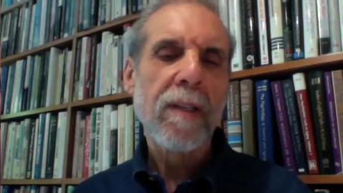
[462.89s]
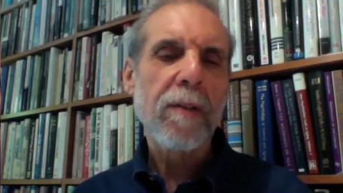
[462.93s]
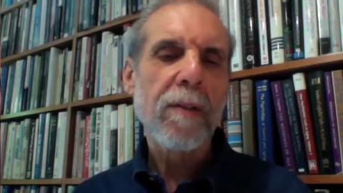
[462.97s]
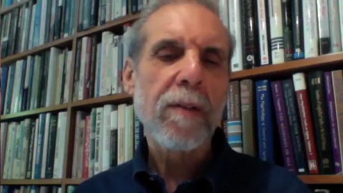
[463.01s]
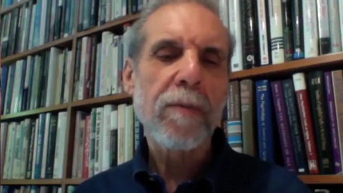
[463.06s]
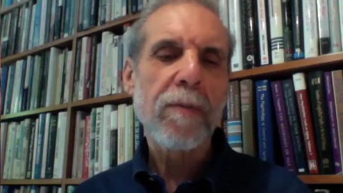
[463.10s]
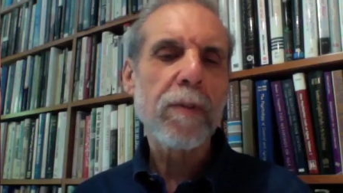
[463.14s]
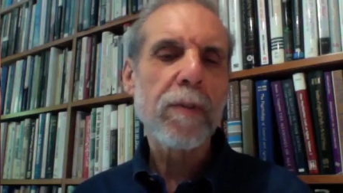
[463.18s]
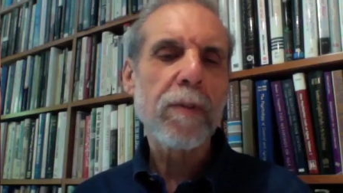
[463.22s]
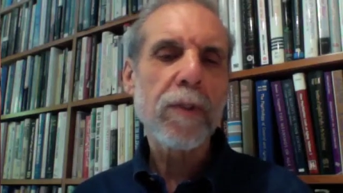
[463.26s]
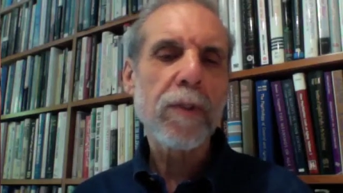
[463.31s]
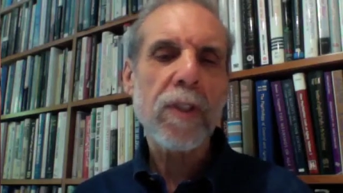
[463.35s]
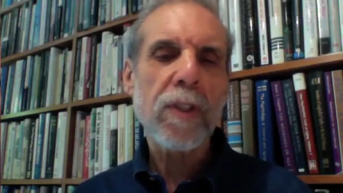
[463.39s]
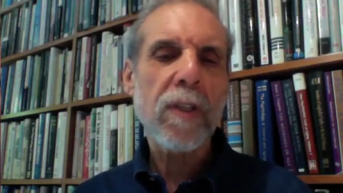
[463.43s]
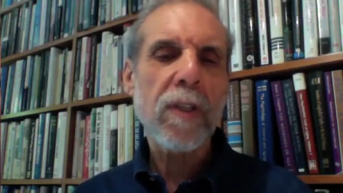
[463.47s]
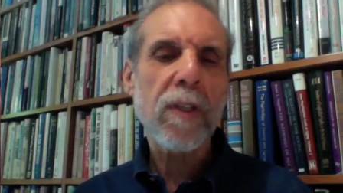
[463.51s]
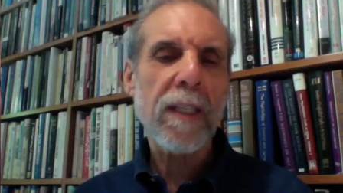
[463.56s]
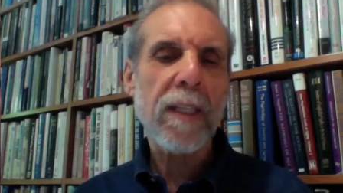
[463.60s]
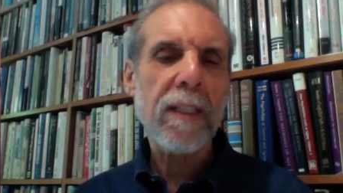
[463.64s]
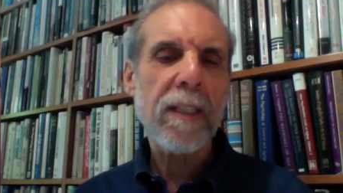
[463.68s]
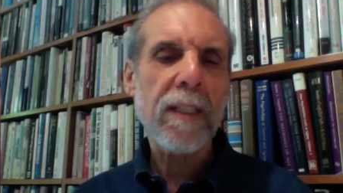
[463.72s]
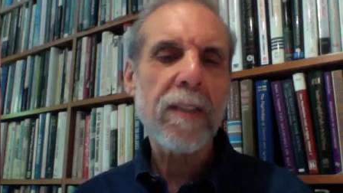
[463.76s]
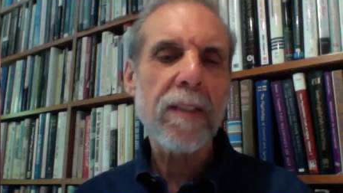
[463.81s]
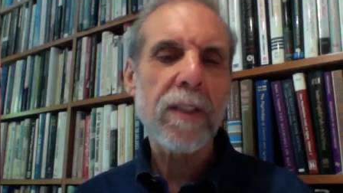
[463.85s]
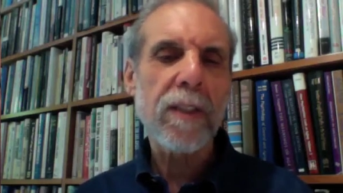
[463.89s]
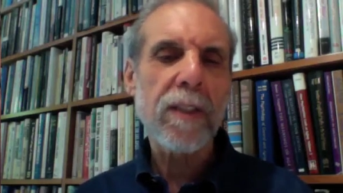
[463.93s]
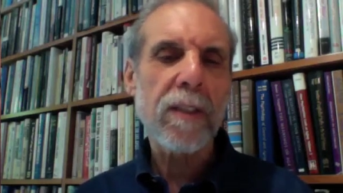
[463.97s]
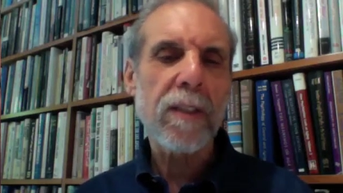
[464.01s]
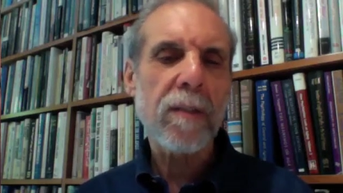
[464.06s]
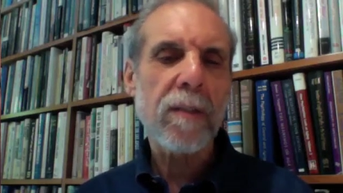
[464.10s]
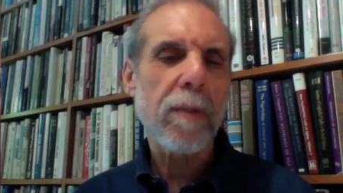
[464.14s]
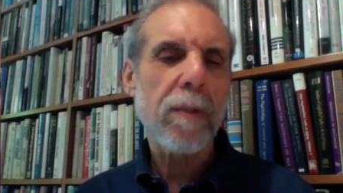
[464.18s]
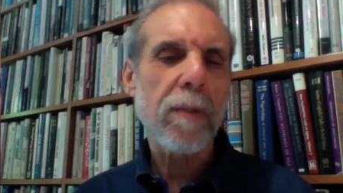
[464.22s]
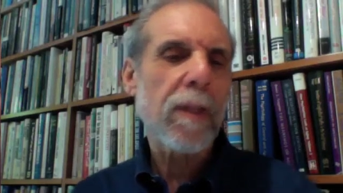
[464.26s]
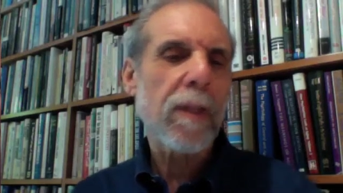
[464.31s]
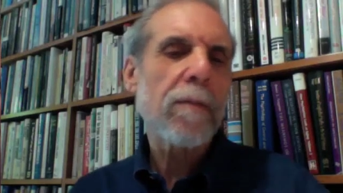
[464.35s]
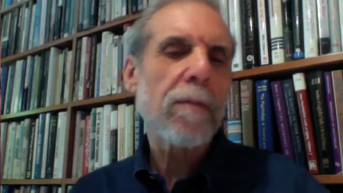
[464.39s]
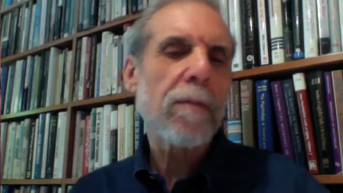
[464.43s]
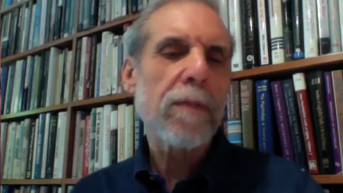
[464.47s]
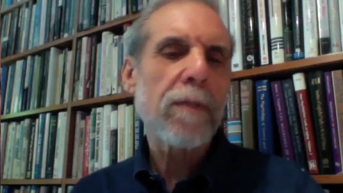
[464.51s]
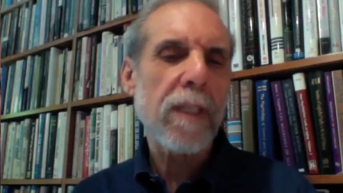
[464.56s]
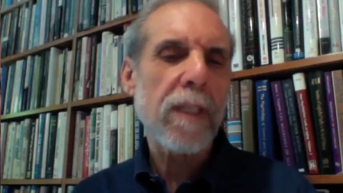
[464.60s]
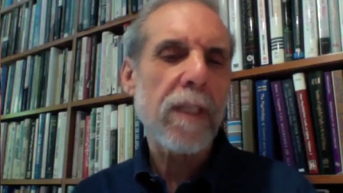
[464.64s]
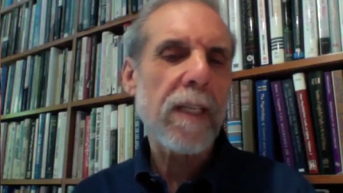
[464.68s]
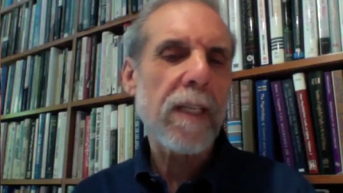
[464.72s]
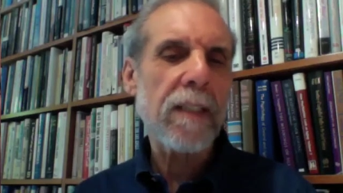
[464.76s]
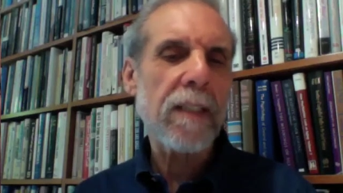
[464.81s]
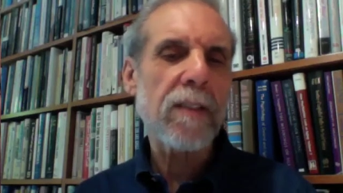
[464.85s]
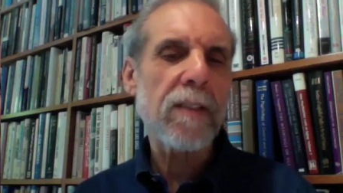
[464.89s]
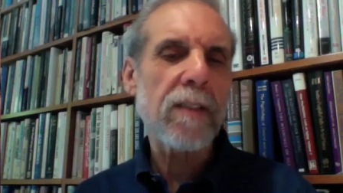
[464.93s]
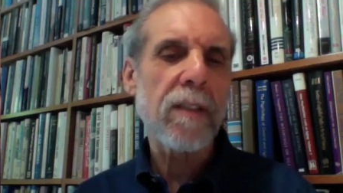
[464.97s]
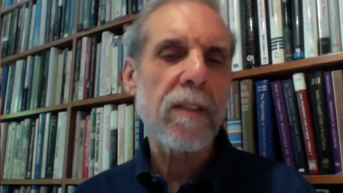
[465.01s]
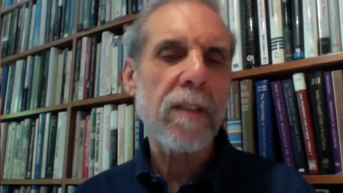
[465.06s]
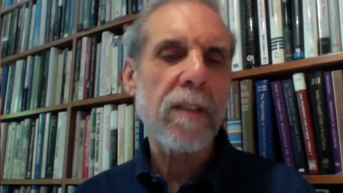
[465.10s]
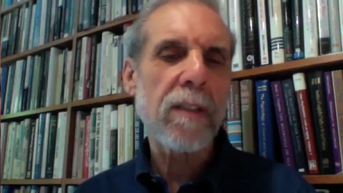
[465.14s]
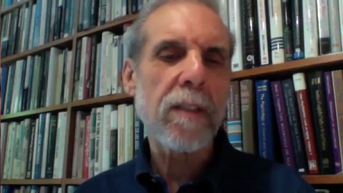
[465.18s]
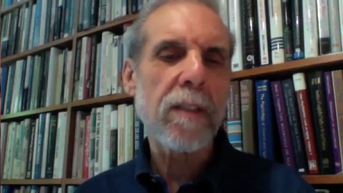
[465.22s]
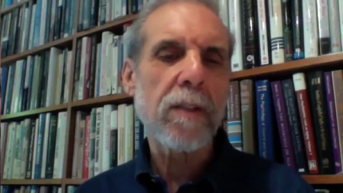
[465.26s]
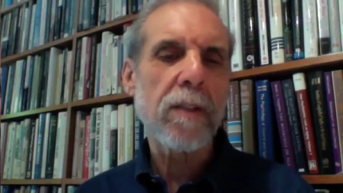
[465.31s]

their first thought isn't, well, that was an accident.